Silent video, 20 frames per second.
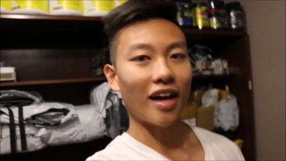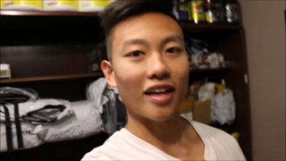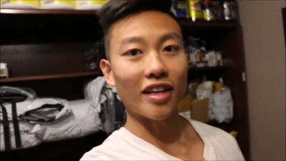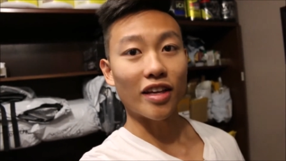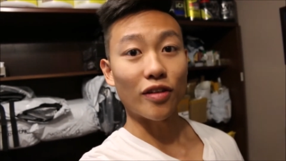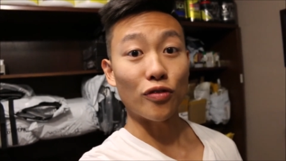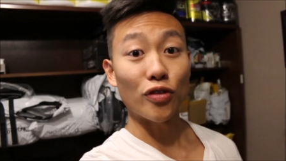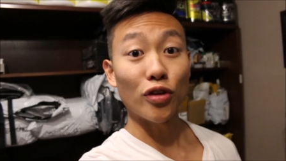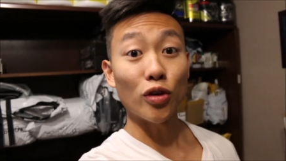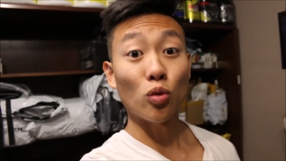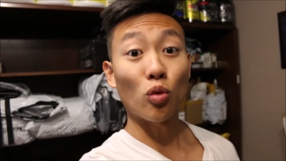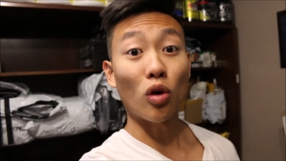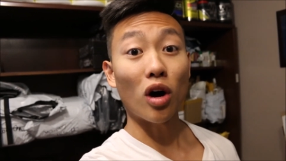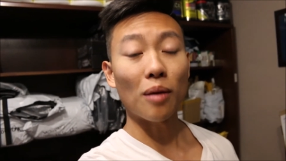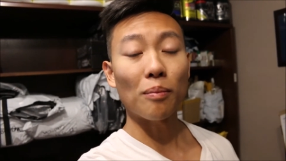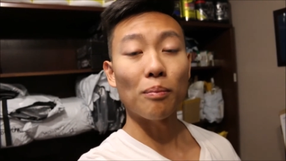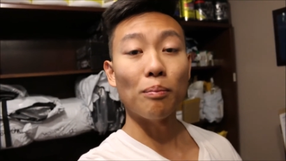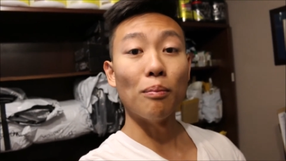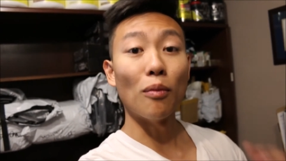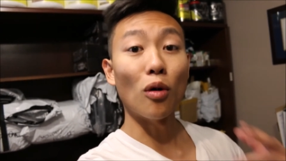If you
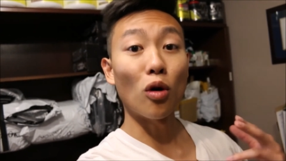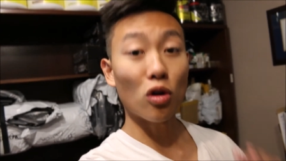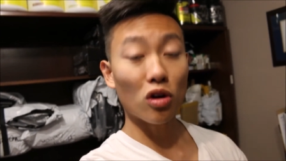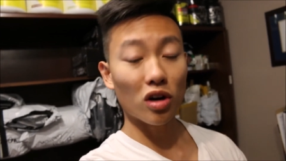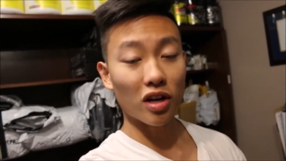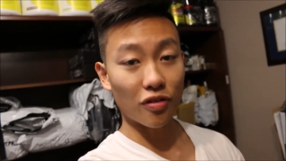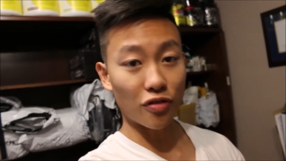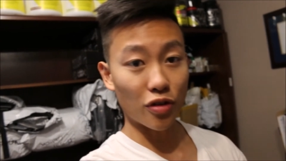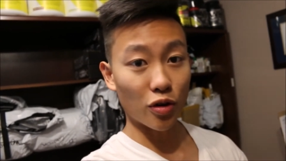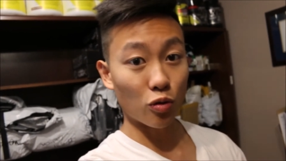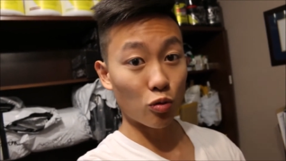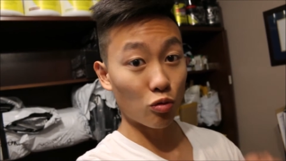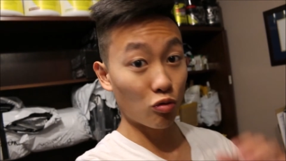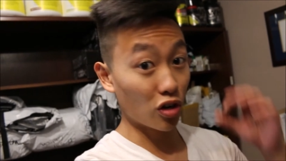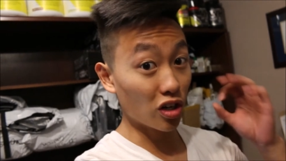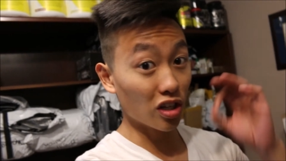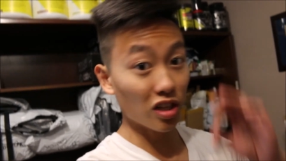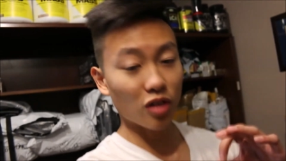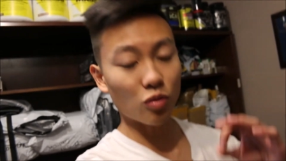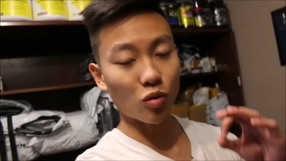want more, if you
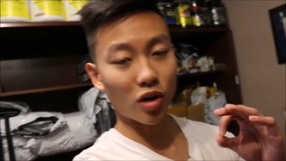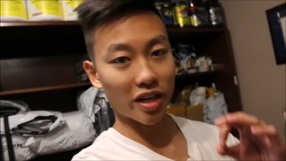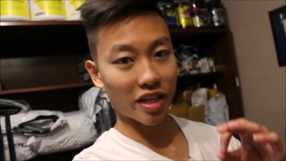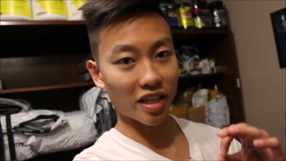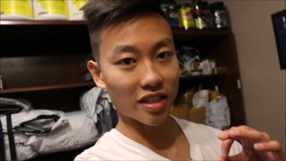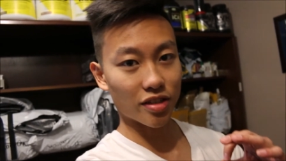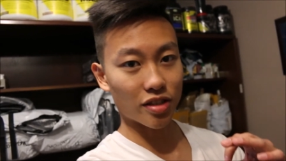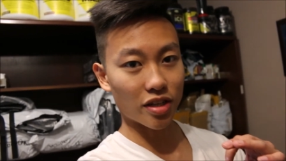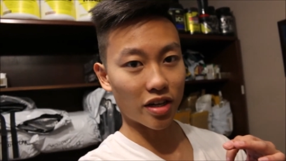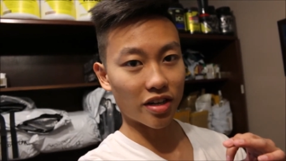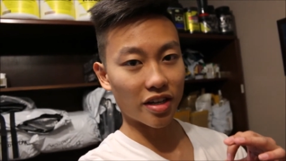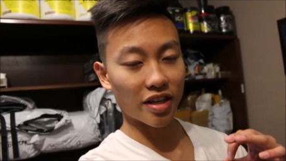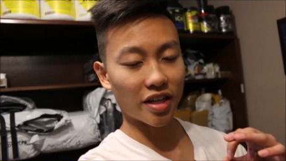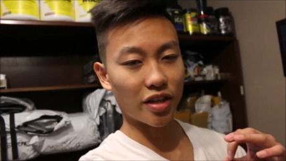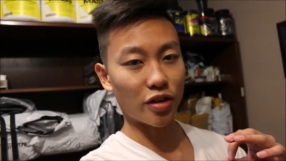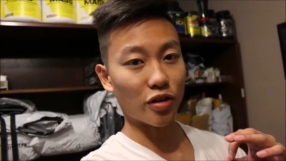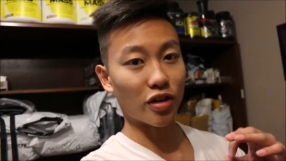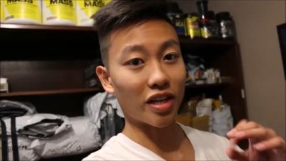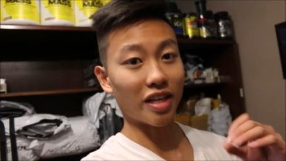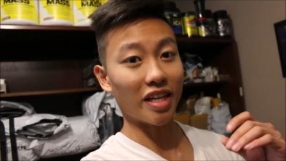really want to get started,
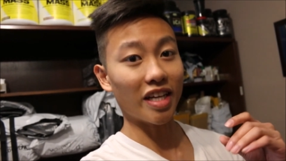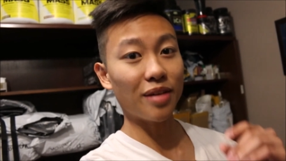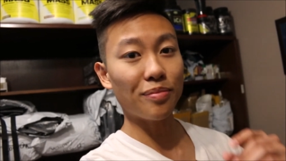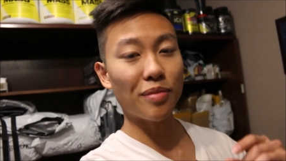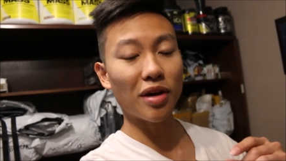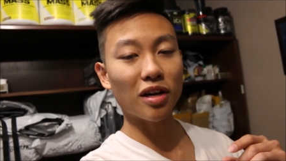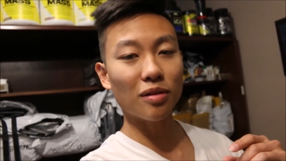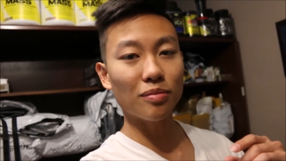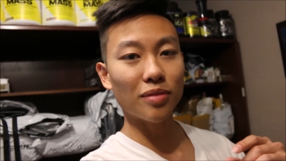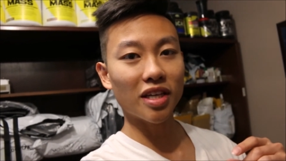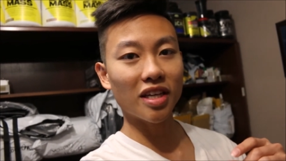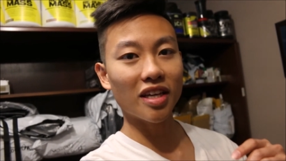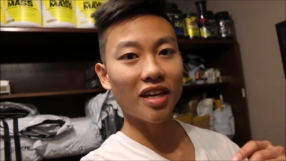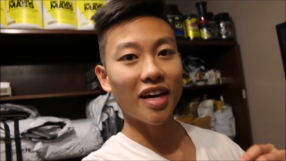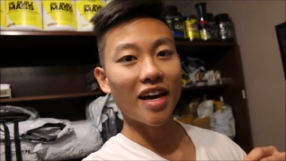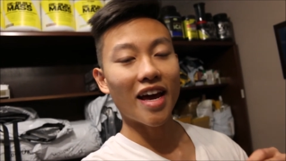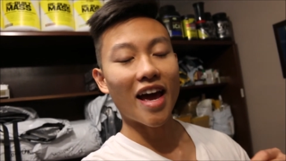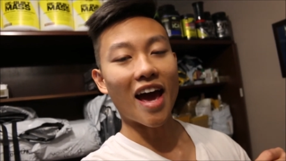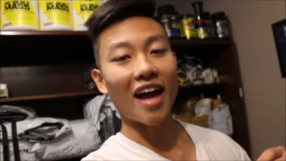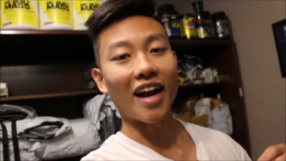you can email me,
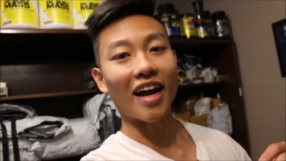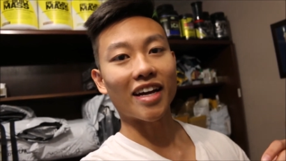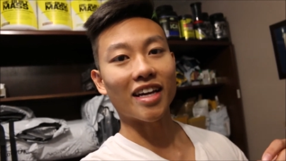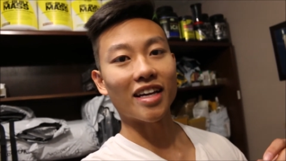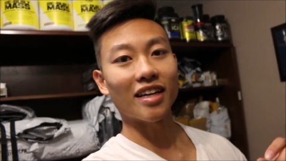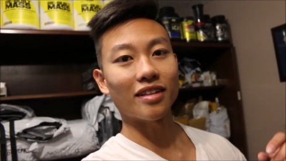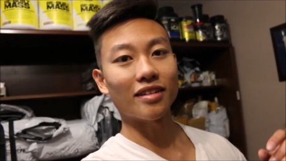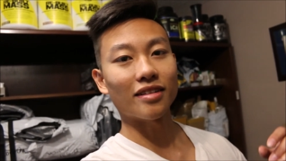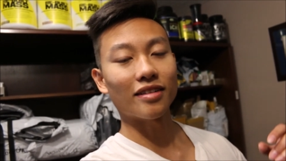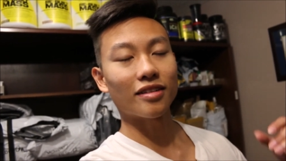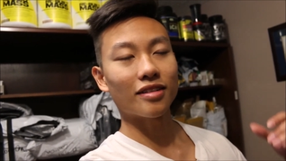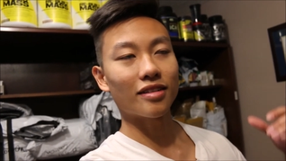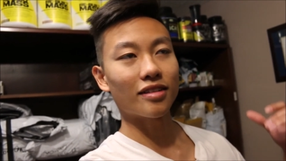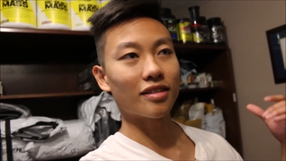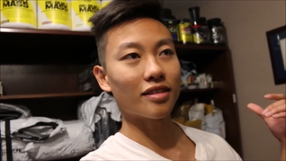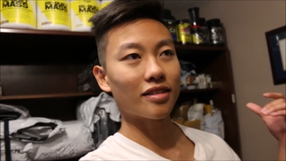and I can